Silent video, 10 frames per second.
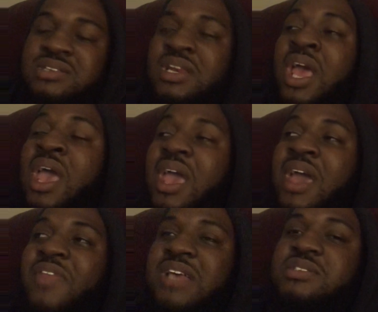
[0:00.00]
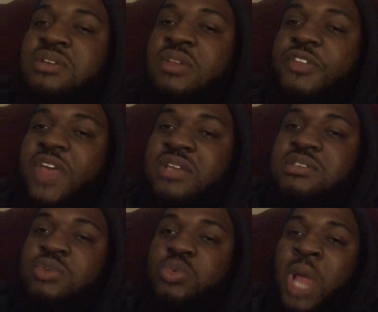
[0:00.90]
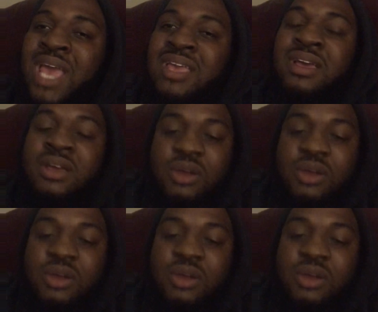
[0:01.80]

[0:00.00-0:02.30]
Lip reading: And that's another thing, too. Like,